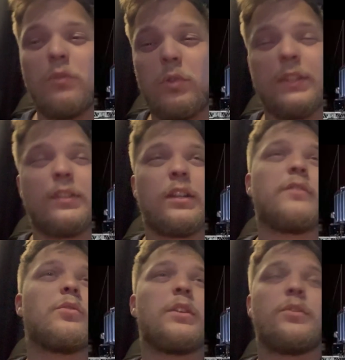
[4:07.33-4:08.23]
or the start of
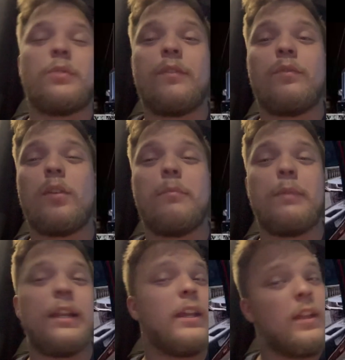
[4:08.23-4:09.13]
2024,
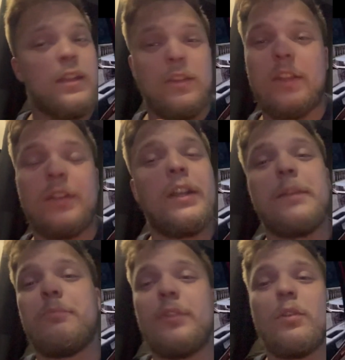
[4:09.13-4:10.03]
but you can already
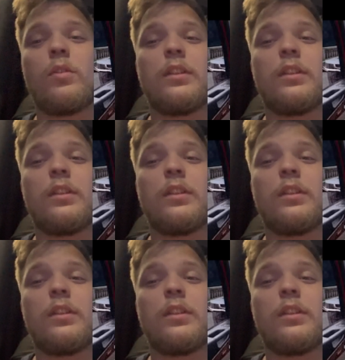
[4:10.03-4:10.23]
pre-order